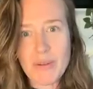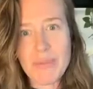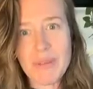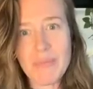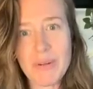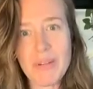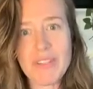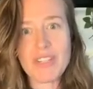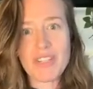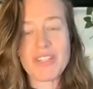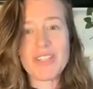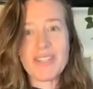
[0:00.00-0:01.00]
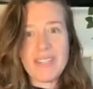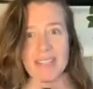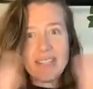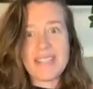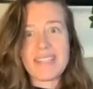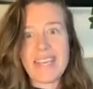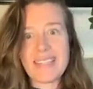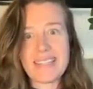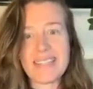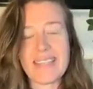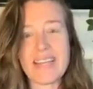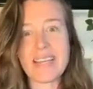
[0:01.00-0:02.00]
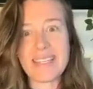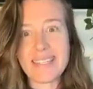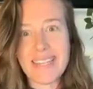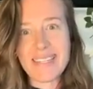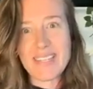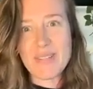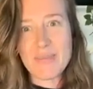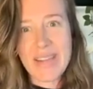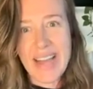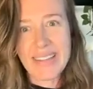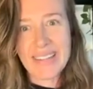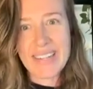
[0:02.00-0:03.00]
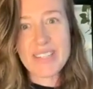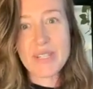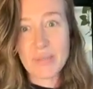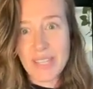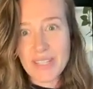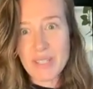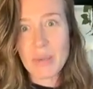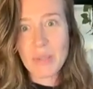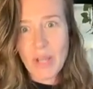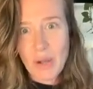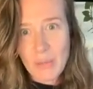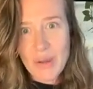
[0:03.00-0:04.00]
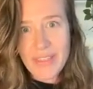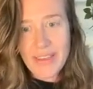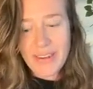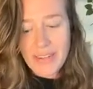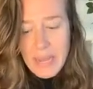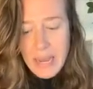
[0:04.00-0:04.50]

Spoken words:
people. It's just, this is consensus reality, so let's go along with it.